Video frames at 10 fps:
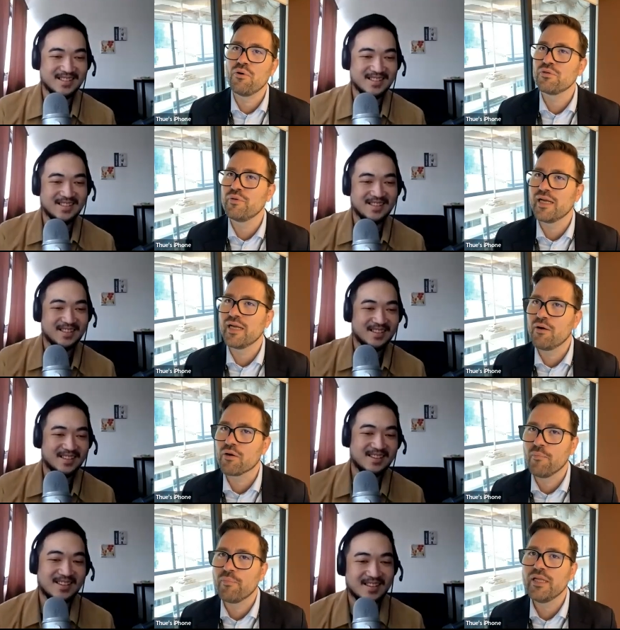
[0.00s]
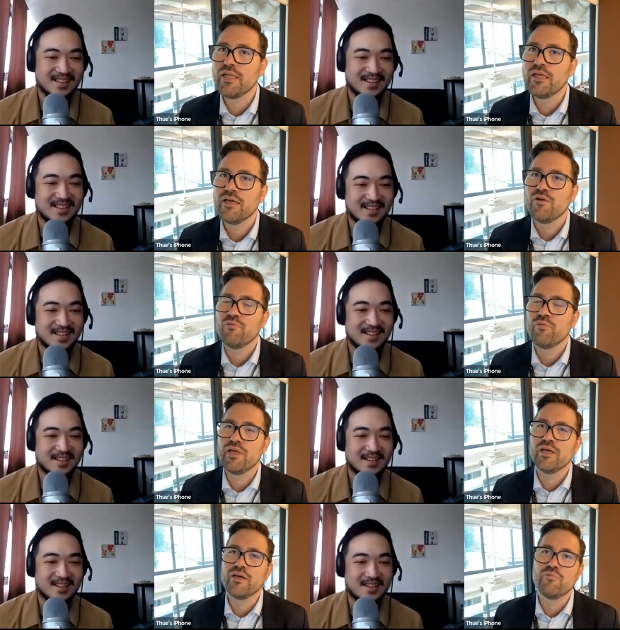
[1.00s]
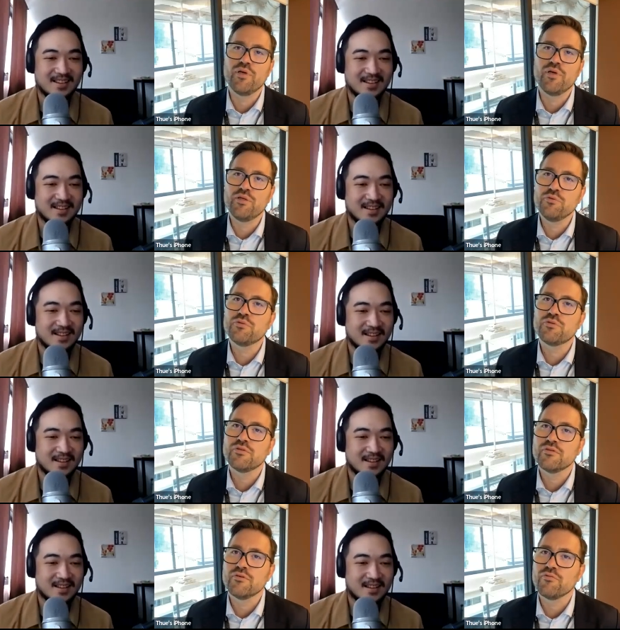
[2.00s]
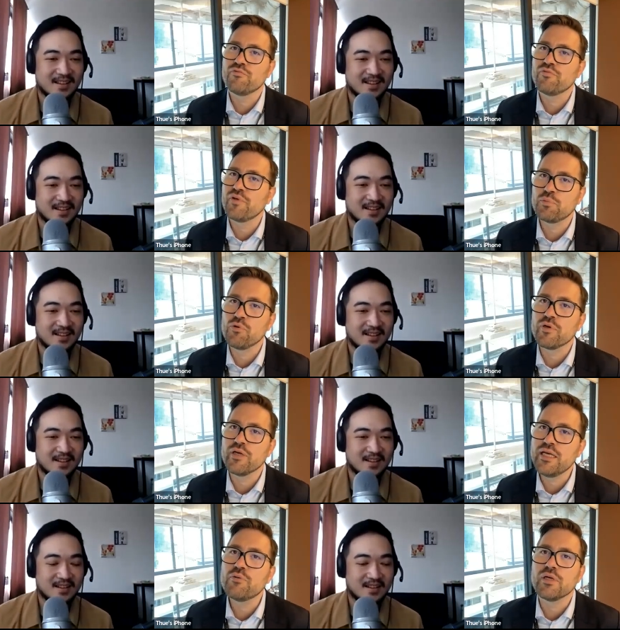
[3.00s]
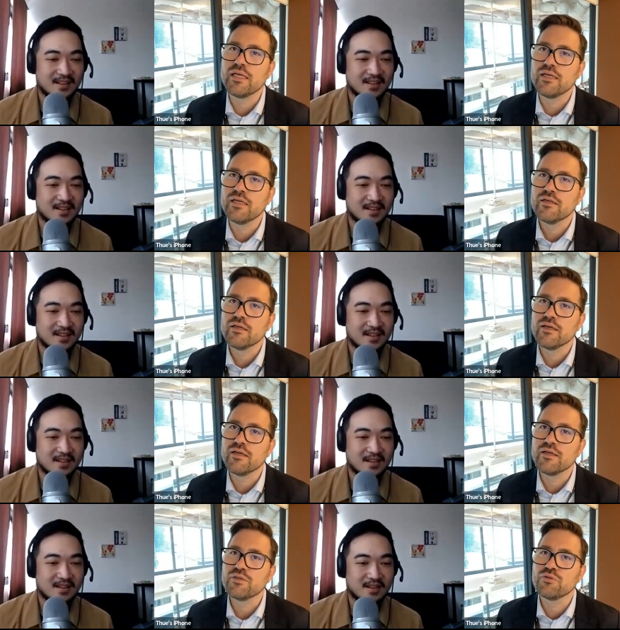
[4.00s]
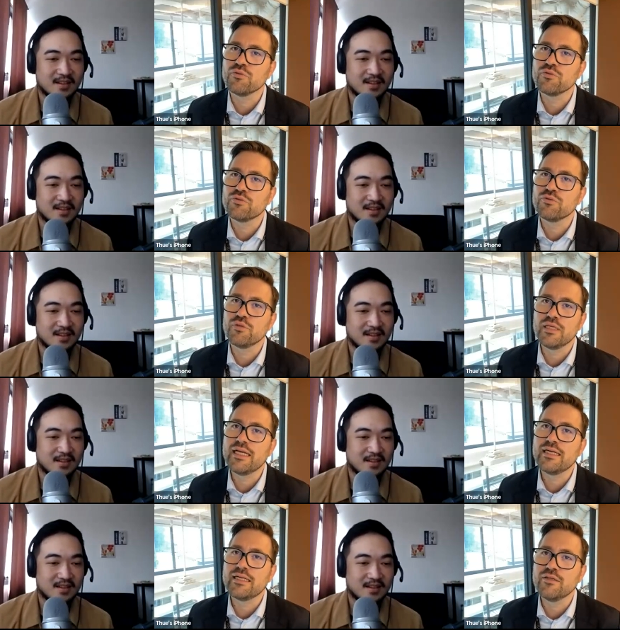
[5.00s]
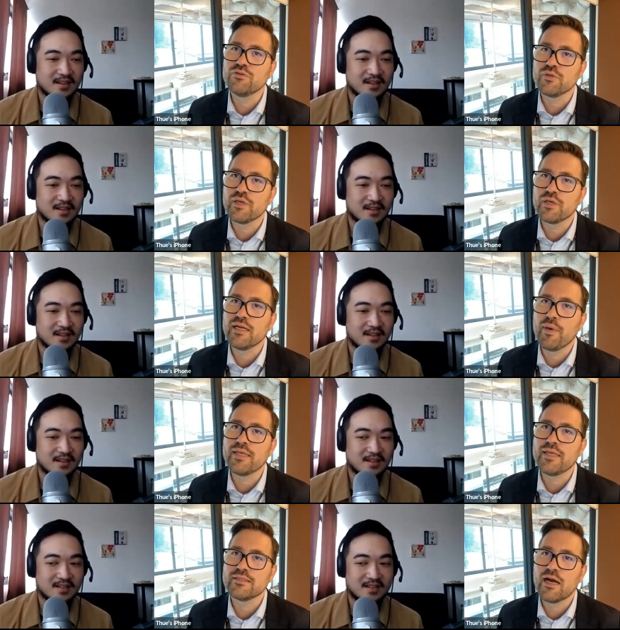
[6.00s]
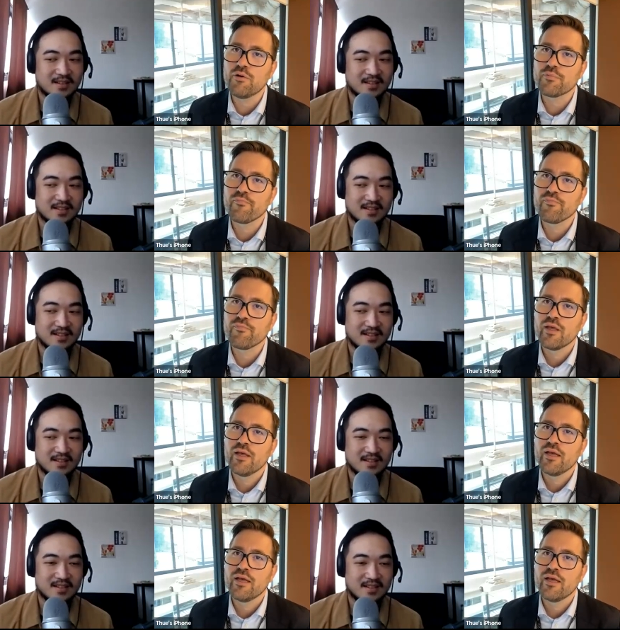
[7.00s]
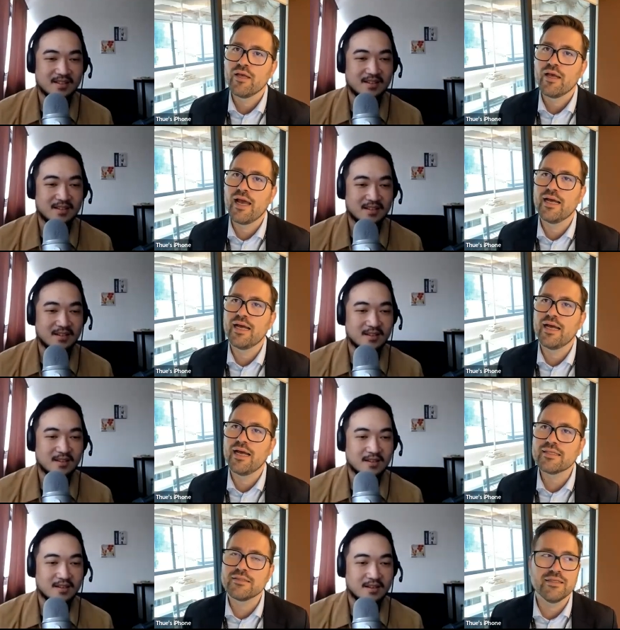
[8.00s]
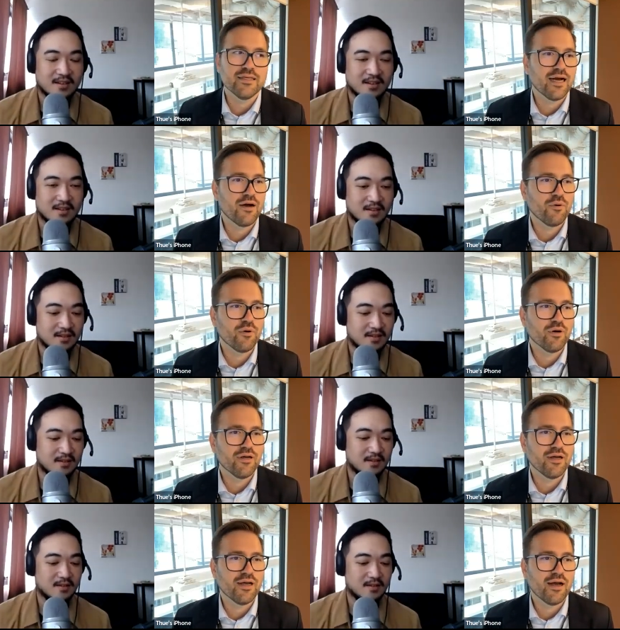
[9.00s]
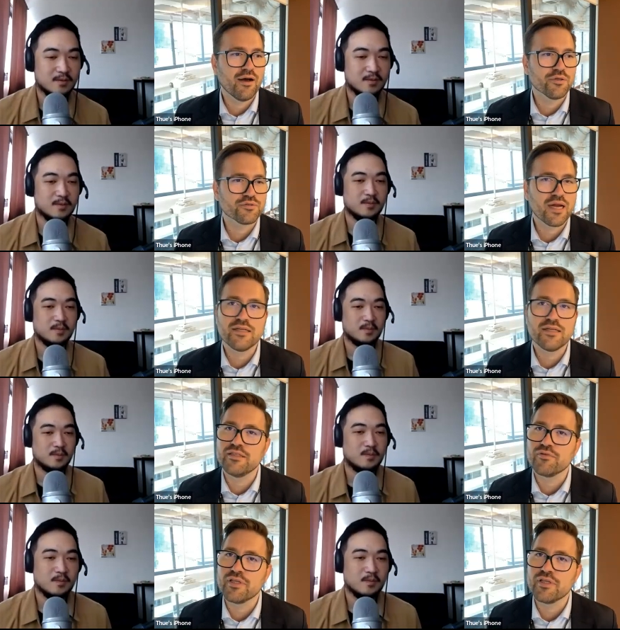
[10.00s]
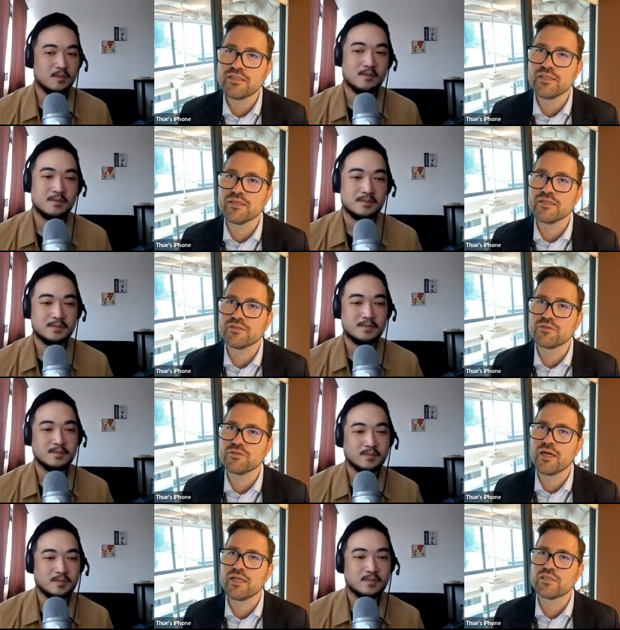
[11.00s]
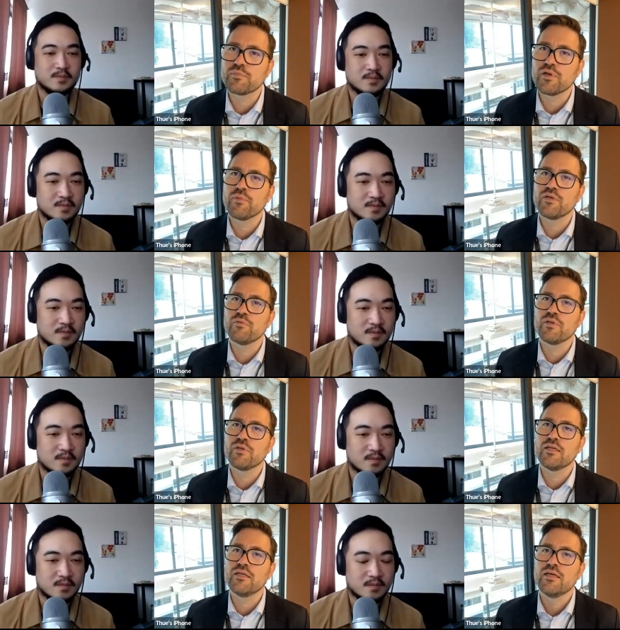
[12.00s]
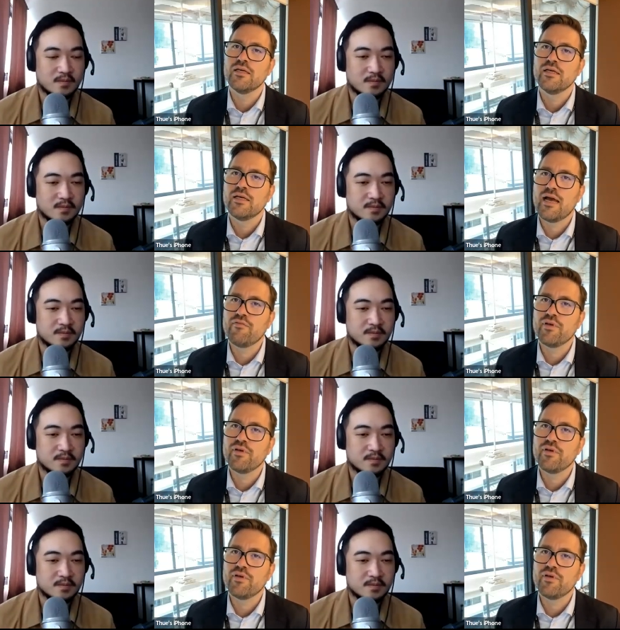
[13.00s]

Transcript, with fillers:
Speaker 1: So also in our company, uh, we use Facebook equally uh, to LinkedIn to get our message out. And actually, our strategy for this year is to try and experiment with then